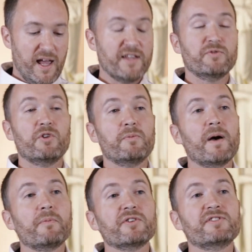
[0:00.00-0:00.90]
As we
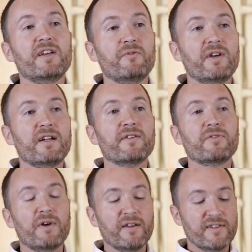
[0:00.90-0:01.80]
remember Saint Rita
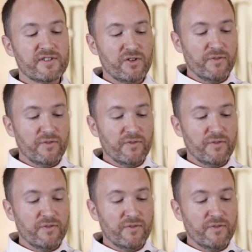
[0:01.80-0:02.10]
throughout this